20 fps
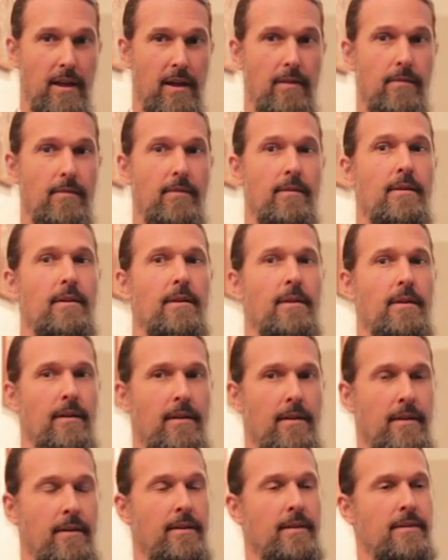it.
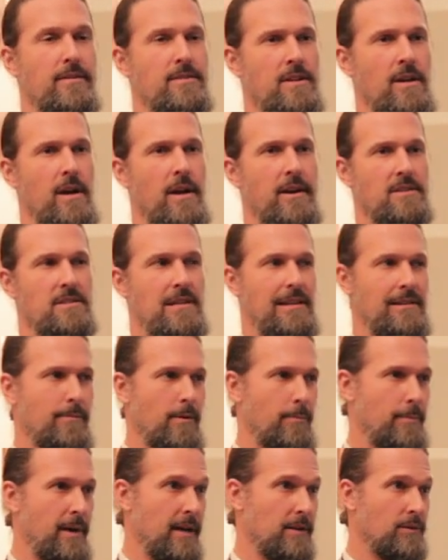It's an
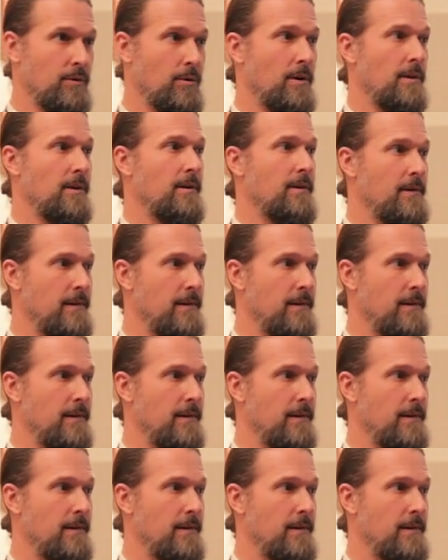unacceptable back door